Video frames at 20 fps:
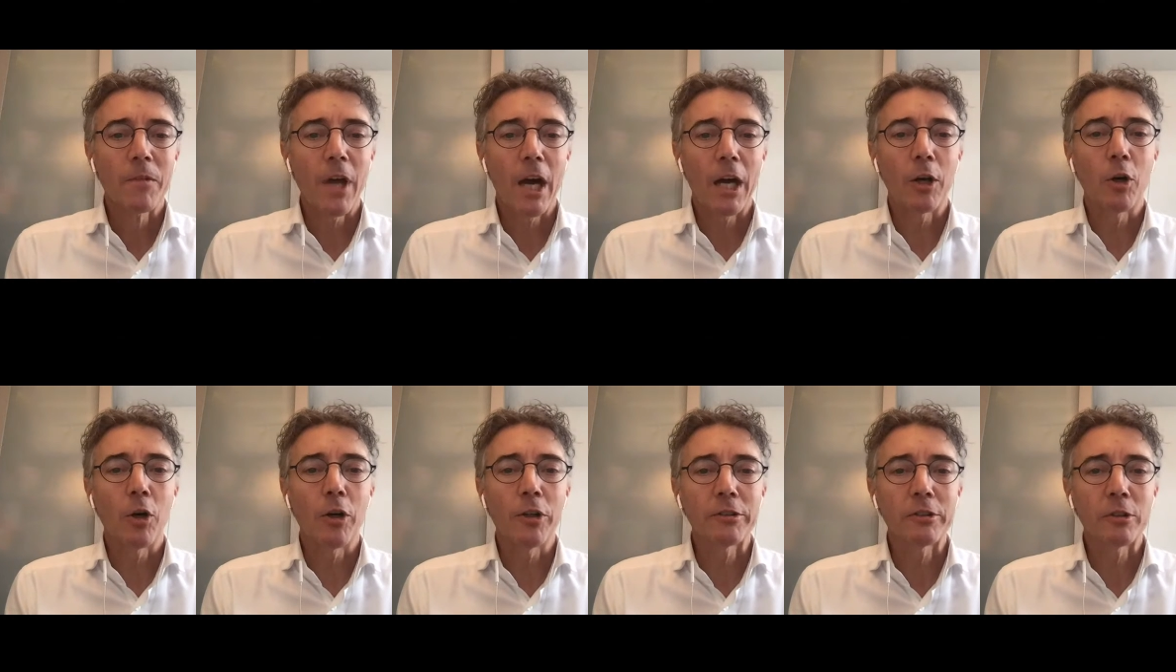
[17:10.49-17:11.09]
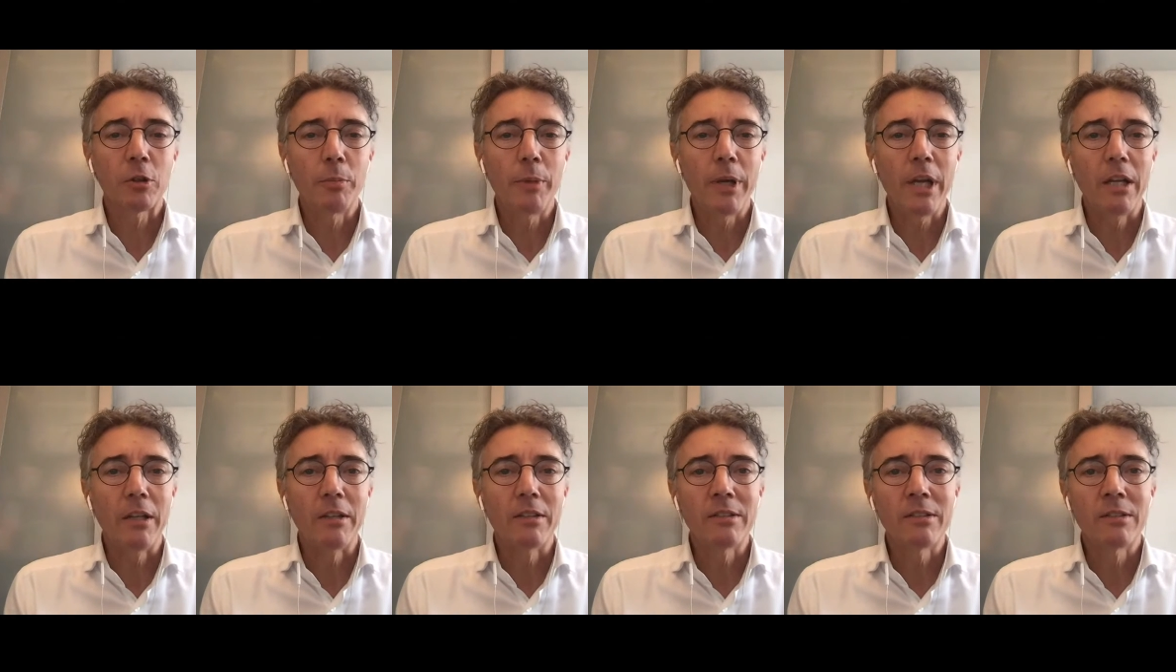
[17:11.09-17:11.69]
that also
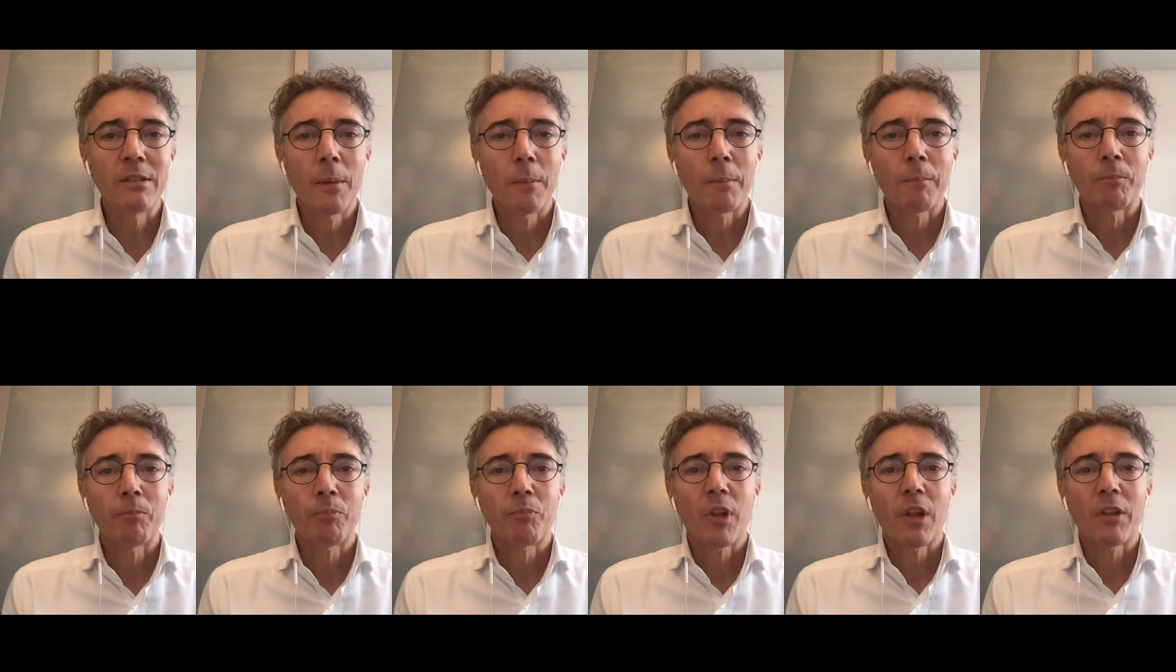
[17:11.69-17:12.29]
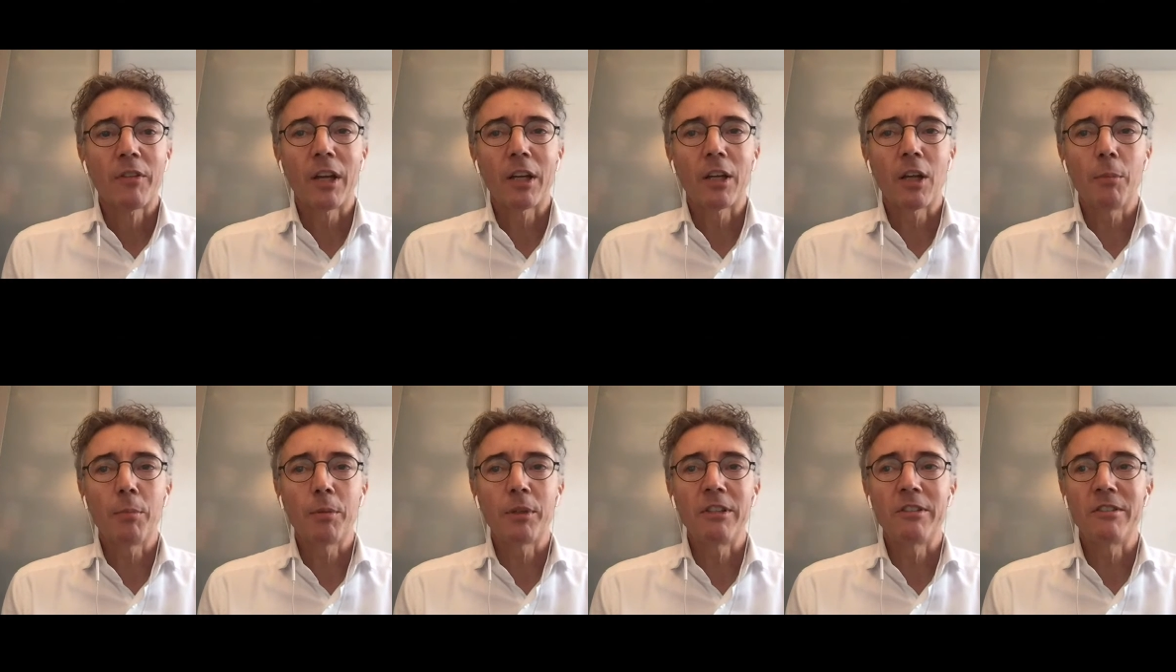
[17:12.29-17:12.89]
means that
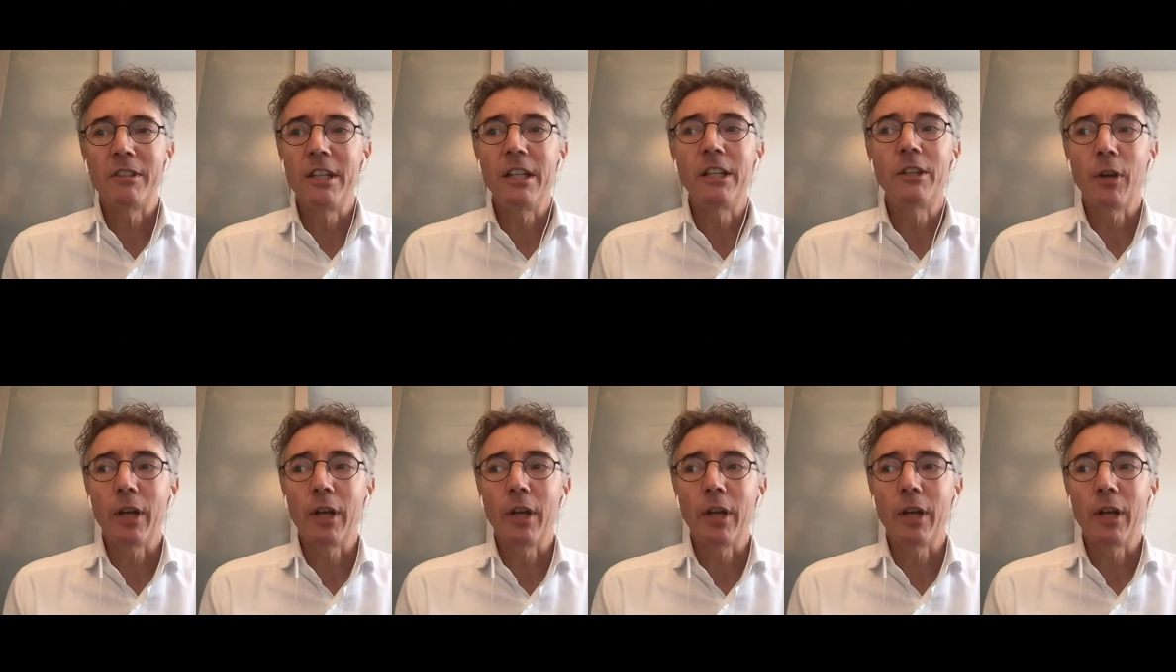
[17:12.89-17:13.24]
companies need